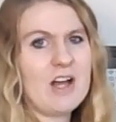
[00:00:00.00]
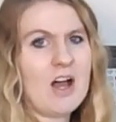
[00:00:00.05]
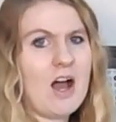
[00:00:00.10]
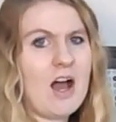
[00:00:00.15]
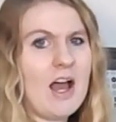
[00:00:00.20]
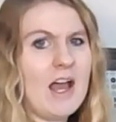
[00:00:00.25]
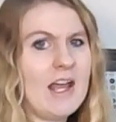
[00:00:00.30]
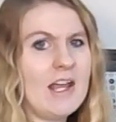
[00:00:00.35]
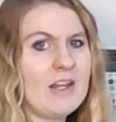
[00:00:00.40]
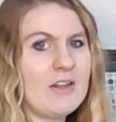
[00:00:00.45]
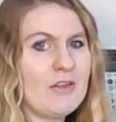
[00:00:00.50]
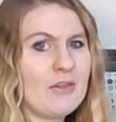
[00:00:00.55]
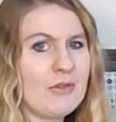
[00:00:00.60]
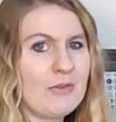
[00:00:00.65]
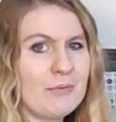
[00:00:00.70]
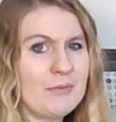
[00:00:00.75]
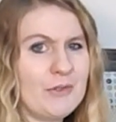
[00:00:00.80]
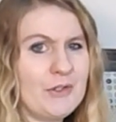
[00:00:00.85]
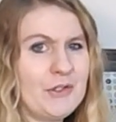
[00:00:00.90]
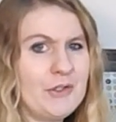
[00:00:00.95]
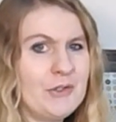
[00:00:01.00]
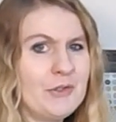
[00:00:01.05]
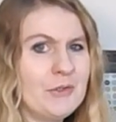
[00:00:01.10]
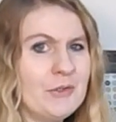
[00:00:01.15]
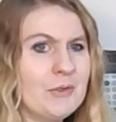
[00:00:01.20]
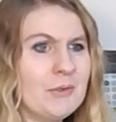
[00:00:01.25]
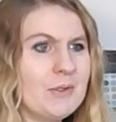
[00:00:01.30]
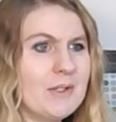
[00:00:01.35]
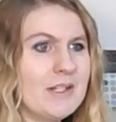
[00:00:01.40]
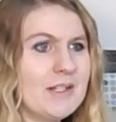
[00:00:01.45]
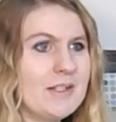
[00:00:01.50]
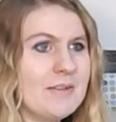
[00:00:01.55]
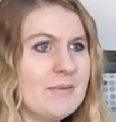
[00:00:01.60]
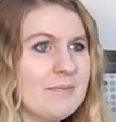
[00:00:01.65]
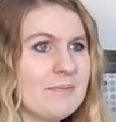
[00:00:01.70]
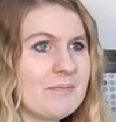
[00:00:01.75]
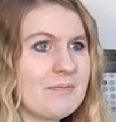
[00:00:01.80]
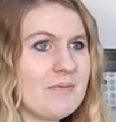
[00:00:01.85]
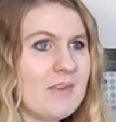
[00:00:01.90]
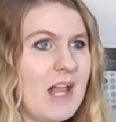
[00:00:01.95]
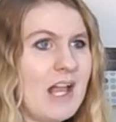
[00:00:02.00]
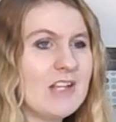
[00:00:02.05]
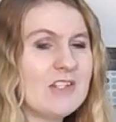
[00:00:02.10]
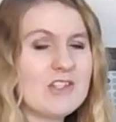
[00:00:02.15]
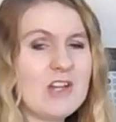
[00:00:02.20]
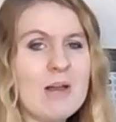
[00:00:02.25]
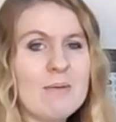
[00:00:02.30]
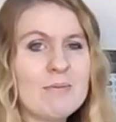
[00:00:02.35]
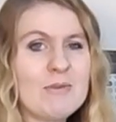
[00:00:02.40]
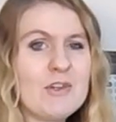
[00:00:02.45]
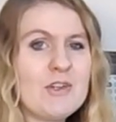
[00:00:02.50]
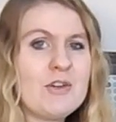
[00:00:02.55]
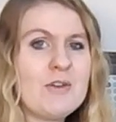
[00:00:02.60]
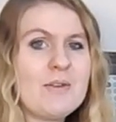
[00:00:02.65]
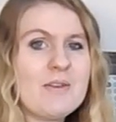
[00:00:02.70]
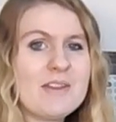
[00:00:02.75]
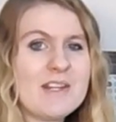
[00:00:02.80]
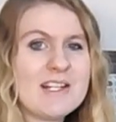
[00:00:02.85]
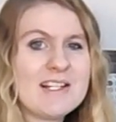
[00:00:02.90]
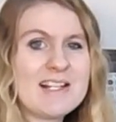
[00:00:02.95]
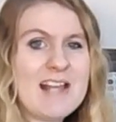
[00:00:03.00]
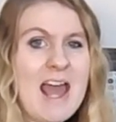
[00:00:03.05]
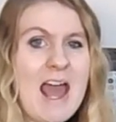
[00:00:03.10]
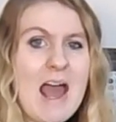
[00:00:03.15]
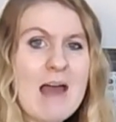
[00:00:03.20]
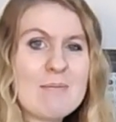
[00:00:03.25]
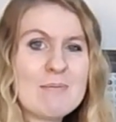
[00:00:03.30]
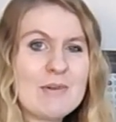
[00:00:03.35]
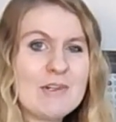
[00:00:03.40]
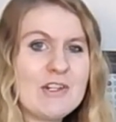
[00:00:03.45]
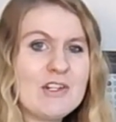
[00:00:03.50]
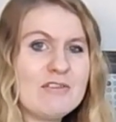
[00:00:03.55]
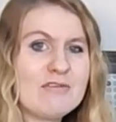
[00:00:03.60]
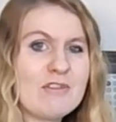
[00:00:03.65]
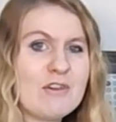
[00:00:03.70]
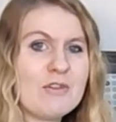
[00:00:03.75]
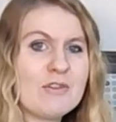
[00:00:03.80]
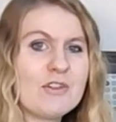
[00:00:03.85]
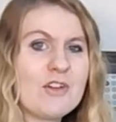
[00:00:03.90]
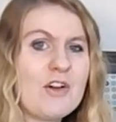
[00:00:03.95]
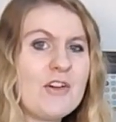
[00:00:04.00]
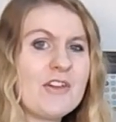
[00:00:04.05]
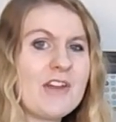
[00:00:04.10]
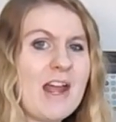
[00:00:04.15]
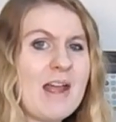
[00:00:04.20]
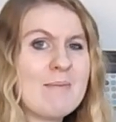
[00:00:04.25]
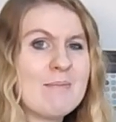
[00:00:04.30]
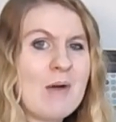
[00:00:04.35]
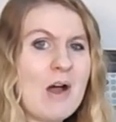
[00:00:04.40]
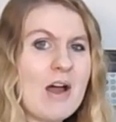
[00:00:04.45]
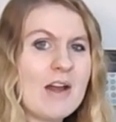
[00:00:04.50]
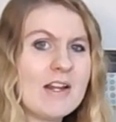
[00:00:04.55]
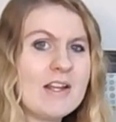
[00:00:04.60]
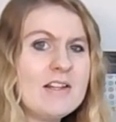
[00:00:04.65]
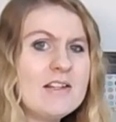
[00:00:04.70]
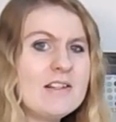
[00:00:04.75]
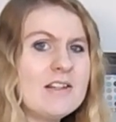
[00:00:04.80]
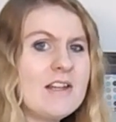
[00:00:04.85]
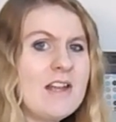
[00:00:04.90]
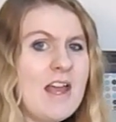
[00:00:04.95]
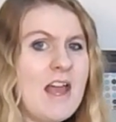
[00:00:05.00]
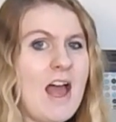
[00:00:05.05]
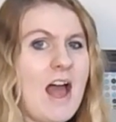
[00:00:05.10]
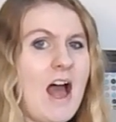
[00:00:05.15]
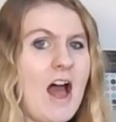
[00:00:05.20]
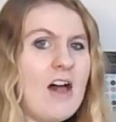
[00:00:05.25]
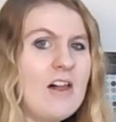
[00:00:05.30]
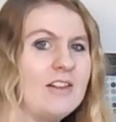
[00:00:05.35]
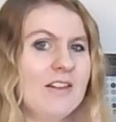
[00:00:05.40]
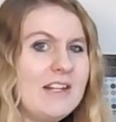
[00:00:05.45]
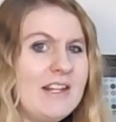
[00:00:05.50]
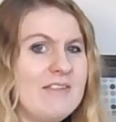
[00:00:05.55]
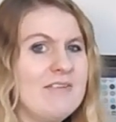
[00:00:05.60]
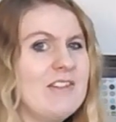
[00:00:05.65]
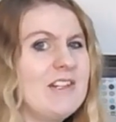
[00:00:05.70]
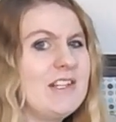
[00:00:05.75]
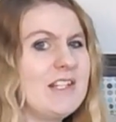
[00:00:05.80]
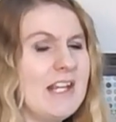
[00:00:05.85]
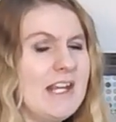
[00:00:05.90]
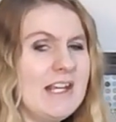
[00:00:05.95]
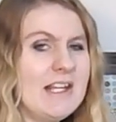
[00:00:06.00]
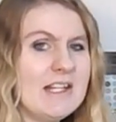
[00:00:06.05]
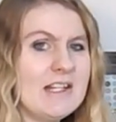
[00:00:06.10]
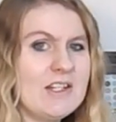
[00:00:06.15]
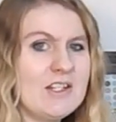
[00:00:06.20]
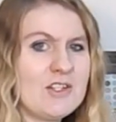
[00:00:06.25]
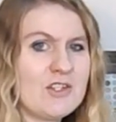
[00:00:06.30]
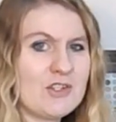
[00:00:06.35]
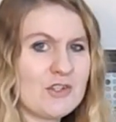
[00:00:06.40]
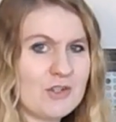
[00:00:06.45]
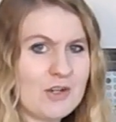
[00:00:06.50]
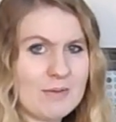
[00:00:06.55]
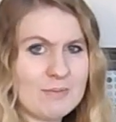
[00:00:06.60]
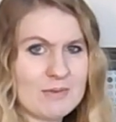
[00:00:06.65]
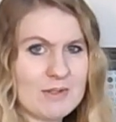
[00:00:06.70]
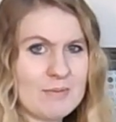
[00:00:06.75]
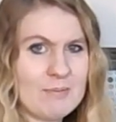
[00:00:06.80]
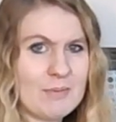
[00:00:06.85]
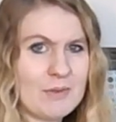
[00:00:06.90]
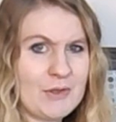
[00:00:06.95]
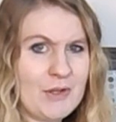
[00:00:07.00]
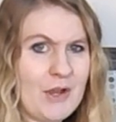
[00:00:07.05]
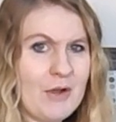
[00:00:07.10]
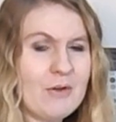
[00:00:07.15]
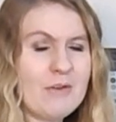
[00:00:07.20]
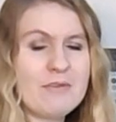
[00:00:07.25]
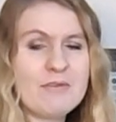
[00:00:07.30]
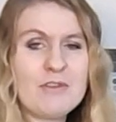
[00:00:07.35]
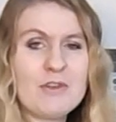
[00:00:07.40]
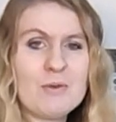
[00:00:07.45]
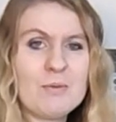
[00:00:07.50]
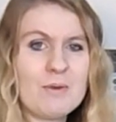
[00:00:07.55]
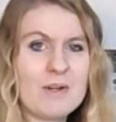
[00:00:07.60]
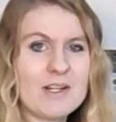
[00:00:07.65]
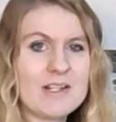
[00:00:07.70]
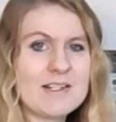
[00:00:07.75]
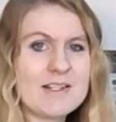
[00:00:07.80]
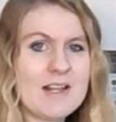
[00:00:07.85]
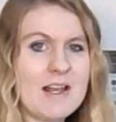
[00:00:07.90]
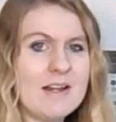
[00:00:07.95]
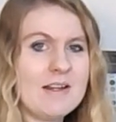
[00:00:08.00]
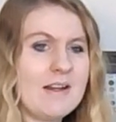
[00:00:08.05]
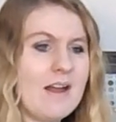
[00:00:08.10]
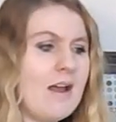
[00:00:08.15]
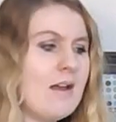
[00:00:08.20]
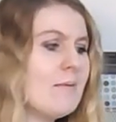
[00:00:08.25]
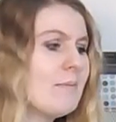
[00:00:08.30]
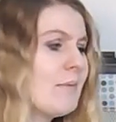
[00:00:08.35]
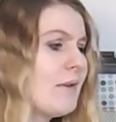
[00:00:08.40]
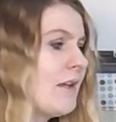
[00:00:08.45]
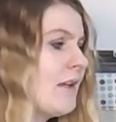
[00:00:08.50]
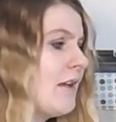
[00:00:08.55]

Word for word: got through, I shop through this app on your phone called Ibotta. I'll leave a link in the description below if you want to sign up.